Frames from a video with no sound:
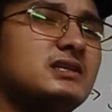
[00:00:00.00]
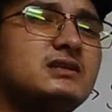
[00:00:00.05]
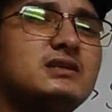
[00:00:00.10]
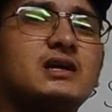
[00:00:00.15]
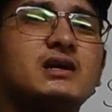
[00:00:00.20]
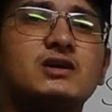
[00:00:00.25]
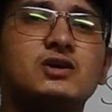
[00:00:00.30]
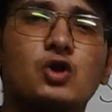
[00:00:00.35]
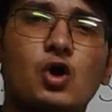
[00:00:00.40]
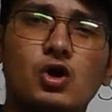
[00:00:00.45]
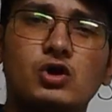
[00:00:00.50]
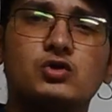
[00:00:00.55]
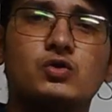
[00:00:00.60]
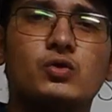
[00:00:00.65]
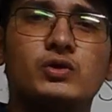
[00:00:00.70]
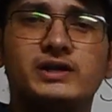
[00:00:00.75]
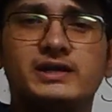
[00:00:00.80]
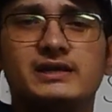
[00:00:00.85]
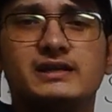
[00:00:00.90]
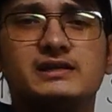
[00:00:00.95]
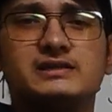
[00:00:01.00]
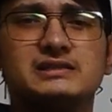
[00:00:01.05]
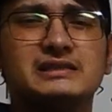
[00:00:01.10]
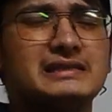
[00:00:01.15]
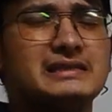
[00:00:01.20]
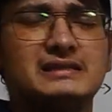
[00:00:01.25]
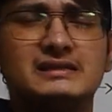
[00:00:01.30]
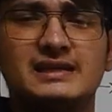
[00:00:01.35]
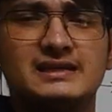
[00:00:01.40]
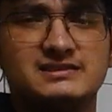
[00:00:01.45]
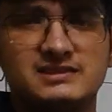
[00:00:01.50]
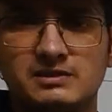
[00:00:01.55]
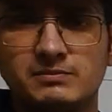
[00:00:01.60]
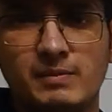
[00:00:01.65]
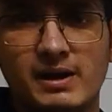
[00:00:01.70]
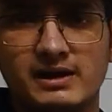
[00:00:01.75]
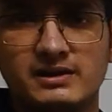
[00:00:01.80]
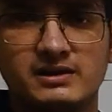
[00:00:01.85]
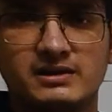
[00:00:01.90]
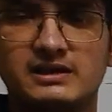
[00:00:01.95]
in the non-coding region, it doesn't
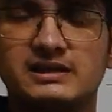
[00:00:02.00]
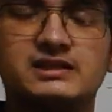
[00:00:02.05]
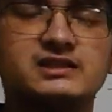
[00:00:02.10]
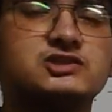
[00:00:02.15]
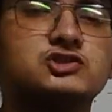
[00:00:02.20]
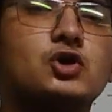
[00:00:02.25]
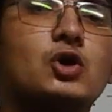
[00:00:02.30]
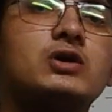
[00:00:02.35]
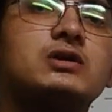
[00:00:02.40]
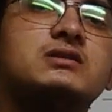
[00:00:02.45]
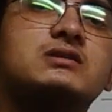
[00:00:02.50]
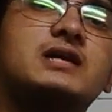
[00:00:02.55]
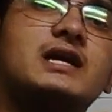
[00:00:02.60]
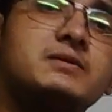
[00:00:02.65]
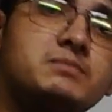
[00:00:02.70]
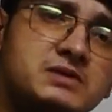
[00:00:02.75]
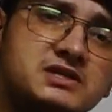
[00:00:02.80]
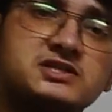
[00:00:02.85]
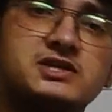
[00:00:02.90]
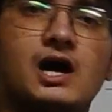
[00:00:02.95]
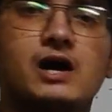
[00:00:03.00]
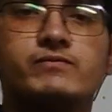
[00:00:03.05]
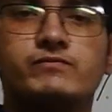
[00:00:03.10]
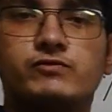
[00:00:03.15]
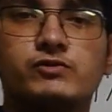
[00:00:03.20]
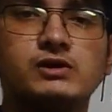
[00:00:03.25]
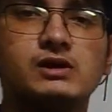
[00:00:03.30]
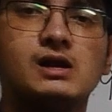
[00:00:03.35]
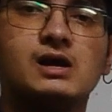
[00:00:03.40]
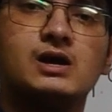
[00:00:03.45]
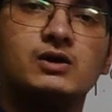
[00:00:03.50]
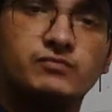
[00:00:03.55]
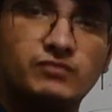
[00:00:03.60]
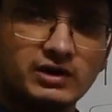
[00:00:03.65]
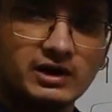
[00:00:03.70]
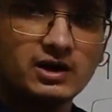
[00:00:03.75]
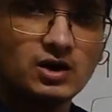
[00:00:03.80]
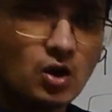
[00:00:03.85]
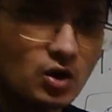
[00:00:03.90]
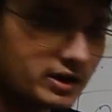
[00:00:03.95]
matter. It is not that much harmful
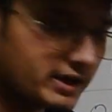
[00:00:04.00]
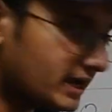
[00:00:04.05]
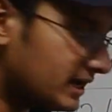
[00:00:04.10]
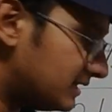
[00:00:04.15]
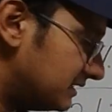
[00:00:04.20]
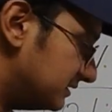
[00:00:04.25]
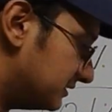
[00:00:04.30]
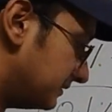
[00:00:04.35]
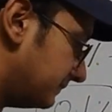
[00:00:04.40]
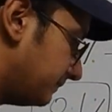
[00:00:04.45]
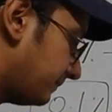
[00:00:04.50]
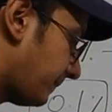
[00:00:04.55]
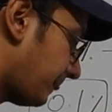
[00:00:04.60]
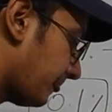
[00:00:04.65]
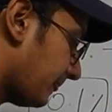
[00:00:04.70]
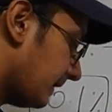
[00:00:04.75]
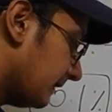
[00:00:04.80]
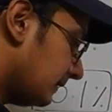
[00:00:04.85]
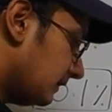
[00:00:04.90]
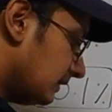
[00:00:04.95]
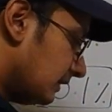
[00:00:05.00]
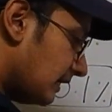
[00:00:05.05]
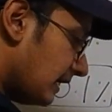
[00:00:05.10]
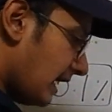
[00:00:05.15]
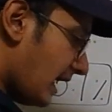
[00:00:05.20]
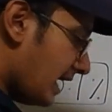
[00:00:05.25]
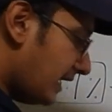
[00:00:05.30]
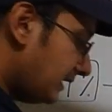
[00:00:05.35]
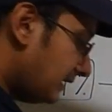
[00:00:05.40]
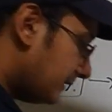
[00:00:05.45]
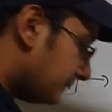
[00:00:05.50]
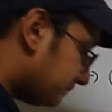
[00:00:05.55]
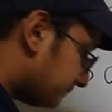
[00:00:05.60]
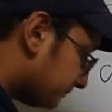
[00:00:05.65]
for an organism. And